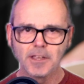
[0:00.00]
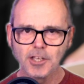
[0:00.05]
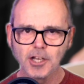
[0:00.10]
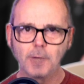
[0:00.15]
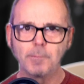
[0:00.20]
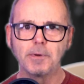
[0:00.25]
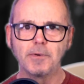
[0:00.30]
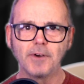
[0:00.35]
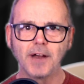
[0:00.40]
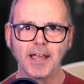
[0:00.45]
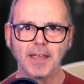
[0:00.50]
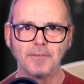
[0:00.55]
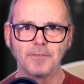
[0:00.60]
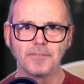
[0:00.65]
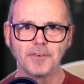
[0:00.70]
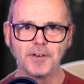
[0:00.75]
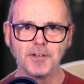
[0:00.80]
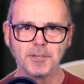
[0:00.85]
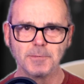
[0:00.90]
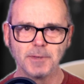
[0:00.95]
copyright
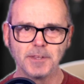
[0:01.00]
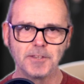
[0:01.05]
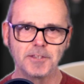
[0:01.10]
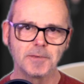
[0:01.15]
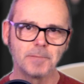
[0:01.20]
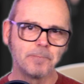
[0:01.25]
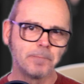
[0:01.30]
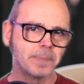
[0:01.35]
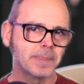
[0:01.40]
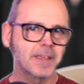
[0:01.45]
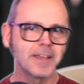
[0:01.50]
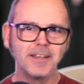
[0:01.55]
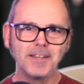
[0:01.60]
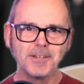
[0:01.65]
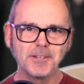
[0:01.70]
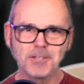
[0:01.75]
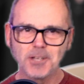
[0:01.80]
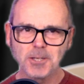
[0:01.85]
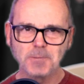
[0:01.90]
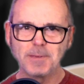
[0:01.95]
infringements.
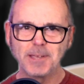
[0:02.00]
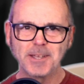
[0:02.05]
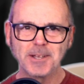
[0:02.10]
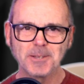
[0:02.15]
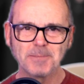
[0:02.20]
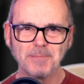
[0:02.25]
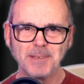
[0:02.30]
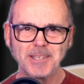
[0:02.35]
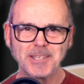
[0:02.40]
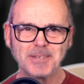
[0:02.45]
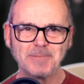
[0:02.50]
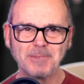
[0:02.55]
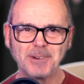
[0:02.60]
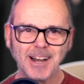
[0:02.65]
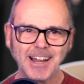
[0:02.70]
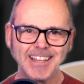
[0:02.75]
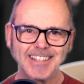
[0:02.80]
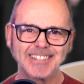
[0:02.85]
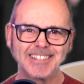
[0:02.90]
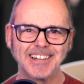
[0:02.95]
Just because Mr.
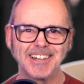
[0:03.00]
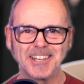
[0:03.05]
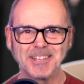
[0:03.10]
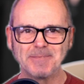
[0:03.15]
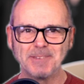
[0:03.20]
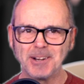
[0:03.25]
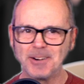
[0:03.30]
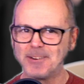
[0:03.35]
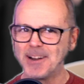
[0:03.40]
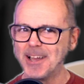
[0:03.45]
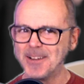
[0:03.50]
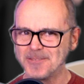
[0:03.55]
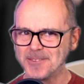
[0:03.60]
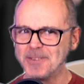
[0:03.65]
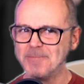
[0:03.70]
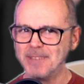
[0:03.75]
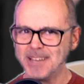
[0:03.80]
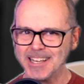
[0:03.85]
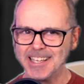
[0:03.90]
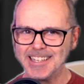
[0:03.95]
Brightside has been around for
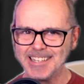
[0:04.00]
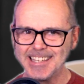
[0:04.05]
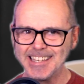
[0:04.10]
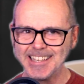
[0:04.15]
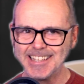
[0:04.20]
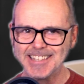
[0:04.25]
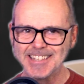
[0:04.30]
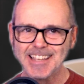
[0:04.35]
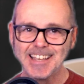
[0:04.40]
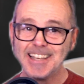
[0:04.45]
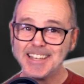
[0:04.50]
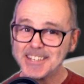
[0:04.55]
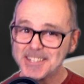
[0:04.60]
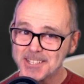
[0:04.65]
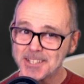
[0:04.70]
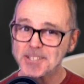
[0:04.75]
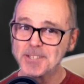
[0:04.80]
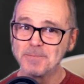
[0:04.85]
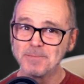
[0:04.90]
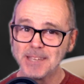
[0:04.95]
1 million years
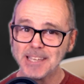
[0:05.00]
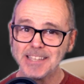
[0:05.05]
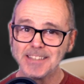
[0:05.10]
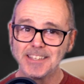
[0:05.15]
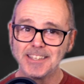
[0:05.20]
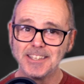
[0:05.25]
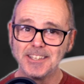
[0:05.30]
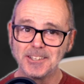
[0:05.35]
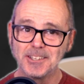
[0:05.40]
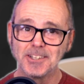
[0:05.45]
doesn't mean that you